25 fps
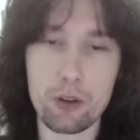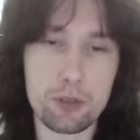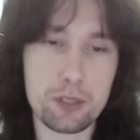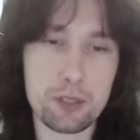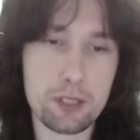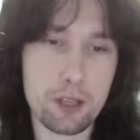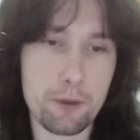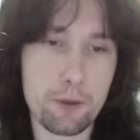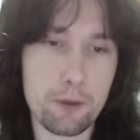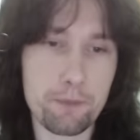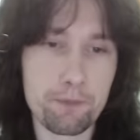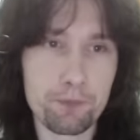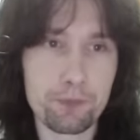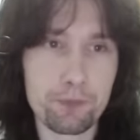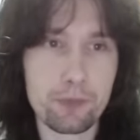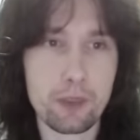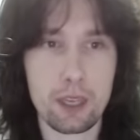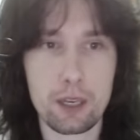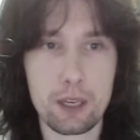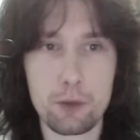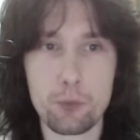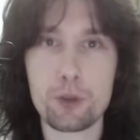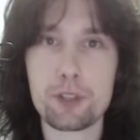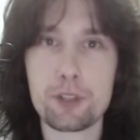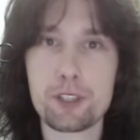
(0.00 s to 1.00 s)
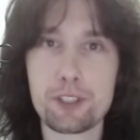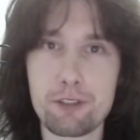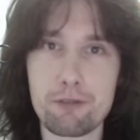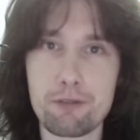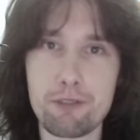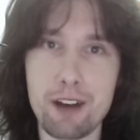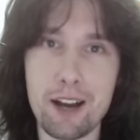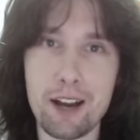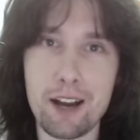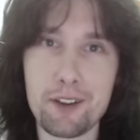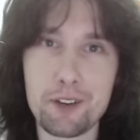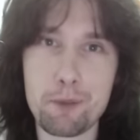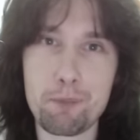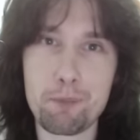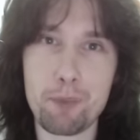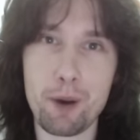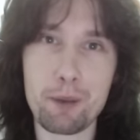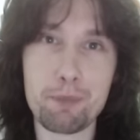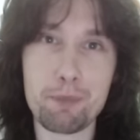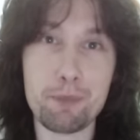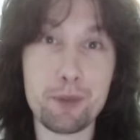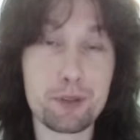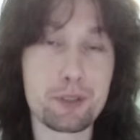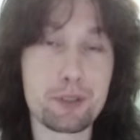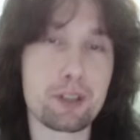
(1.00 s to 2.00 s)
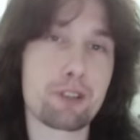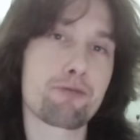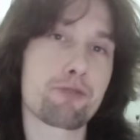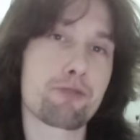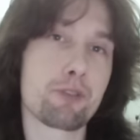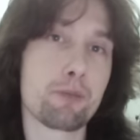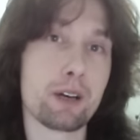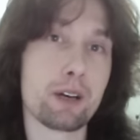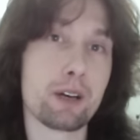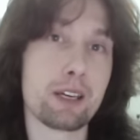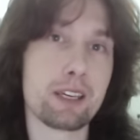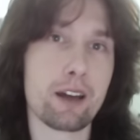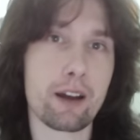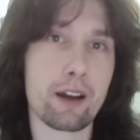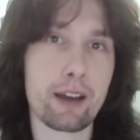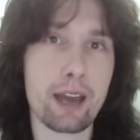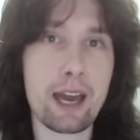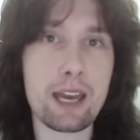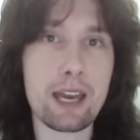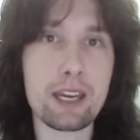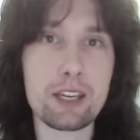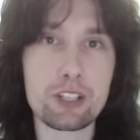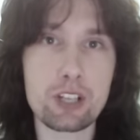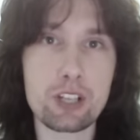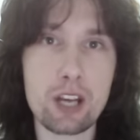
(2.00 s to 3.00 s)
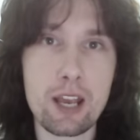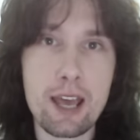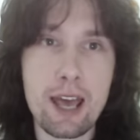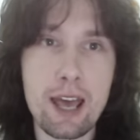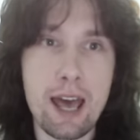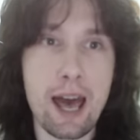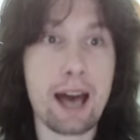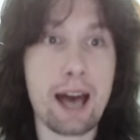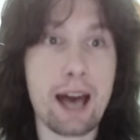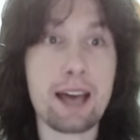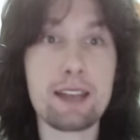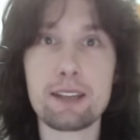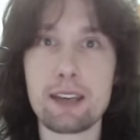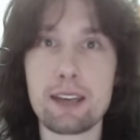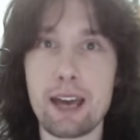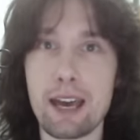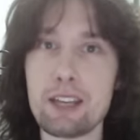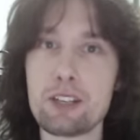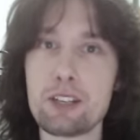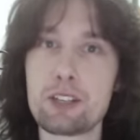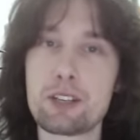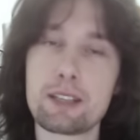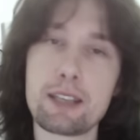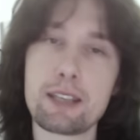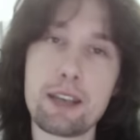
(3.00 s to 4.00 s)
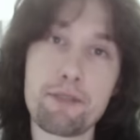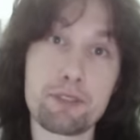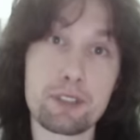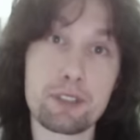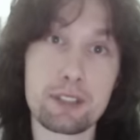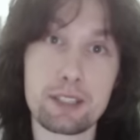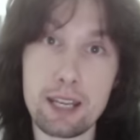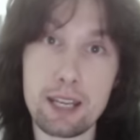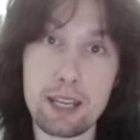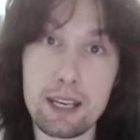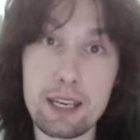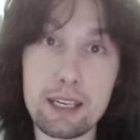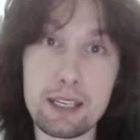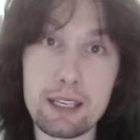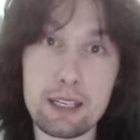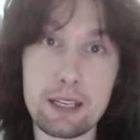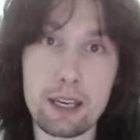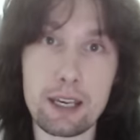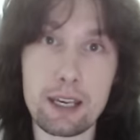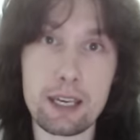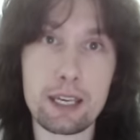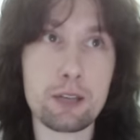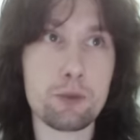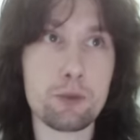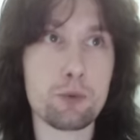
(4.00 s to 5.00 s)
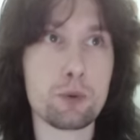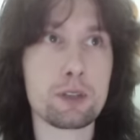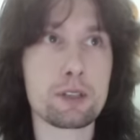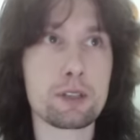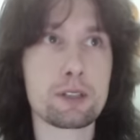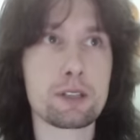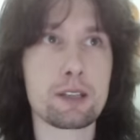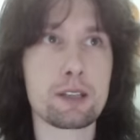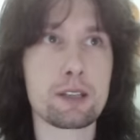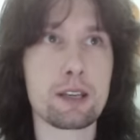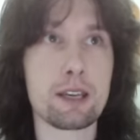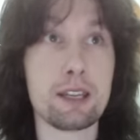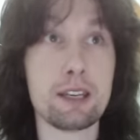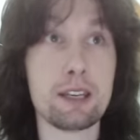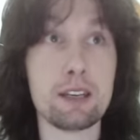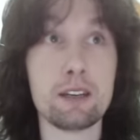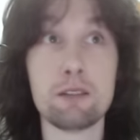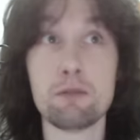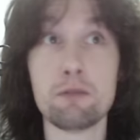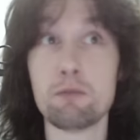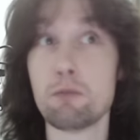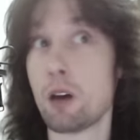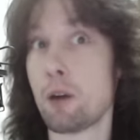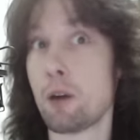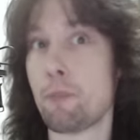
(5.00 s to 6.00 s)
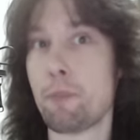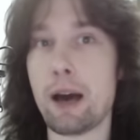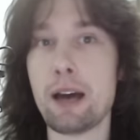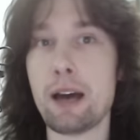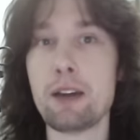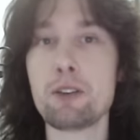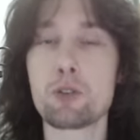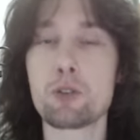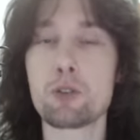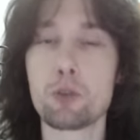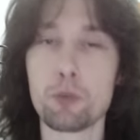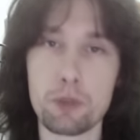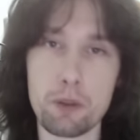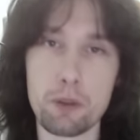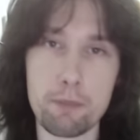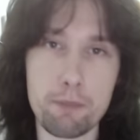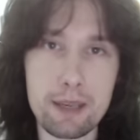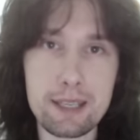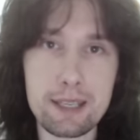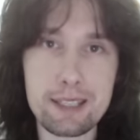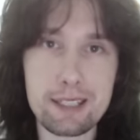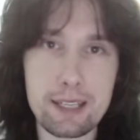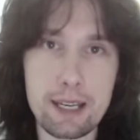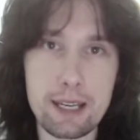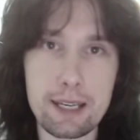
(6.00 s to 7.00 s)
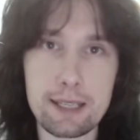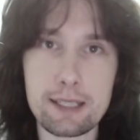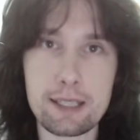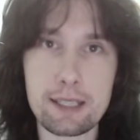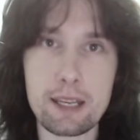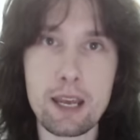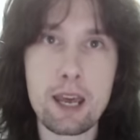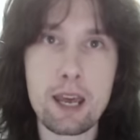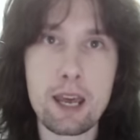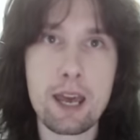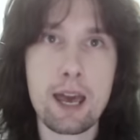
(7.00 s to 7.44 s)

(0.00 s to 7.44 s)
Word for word: So he was surrounded by music from a young age, and at age 17, he was in a band called the Mystics.